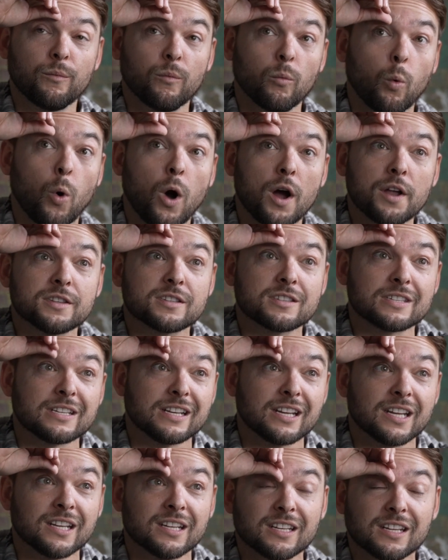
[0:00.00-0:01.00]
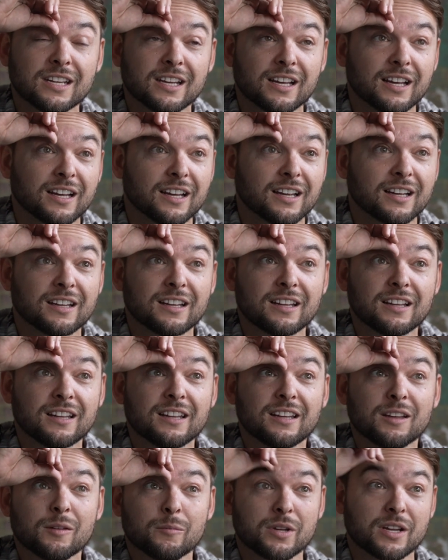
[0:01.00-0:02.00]
once in India
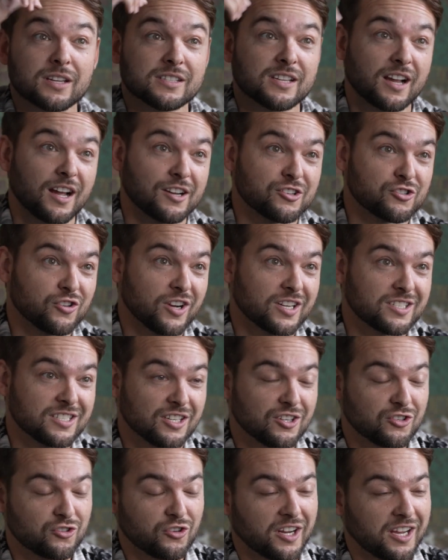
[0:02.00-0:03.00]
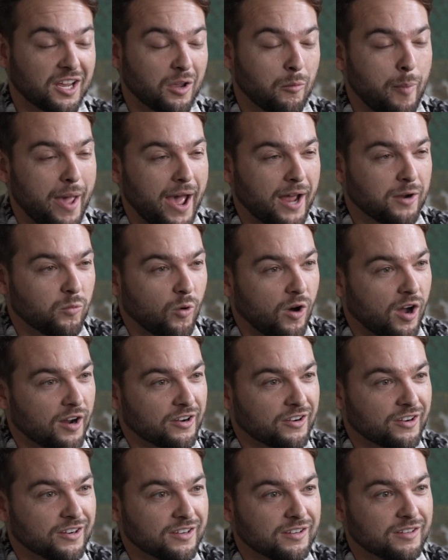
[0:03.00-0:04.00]
because I got tricked into drinking bad
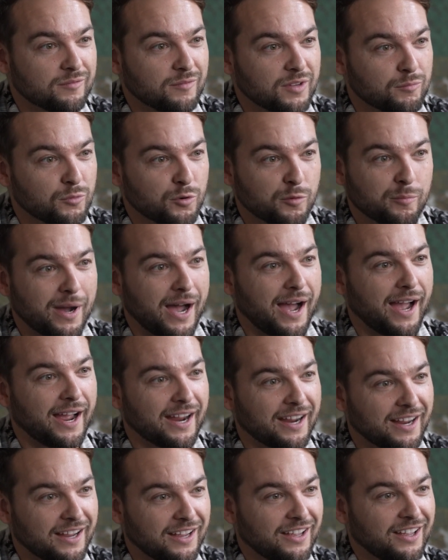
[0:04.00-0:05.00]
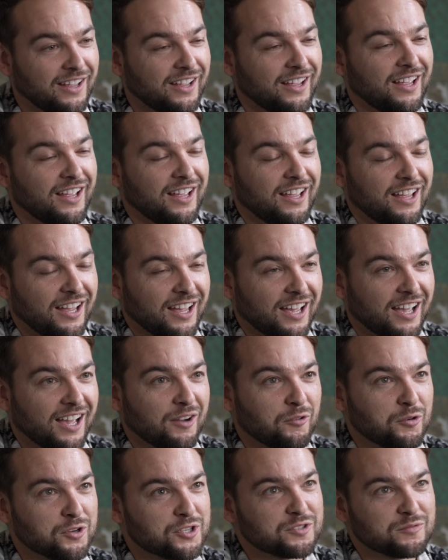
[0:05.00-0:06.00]
water in Mumbai,
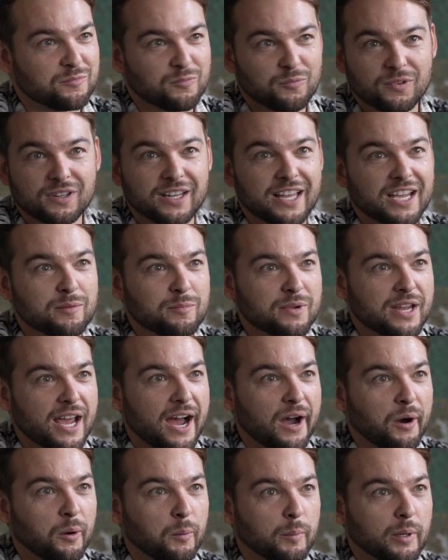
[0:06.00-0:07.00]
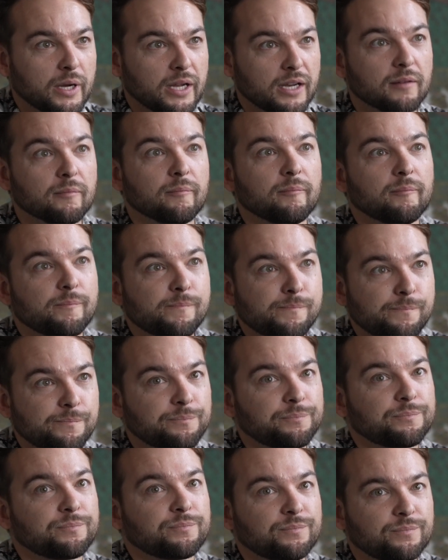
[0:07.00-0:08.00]
which laid me out. But
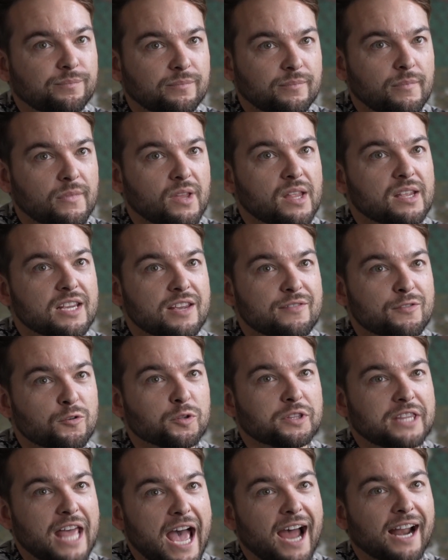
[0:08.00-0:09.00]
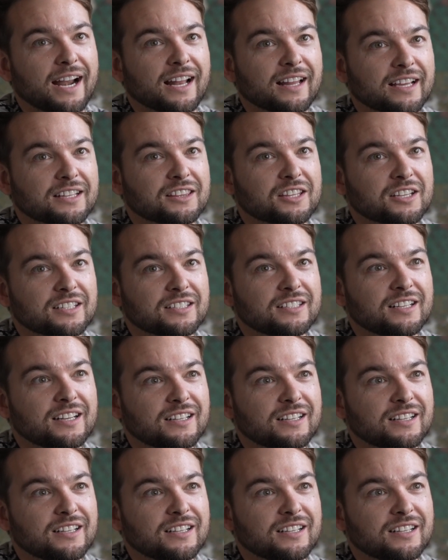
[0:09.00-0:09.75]
even with that, like I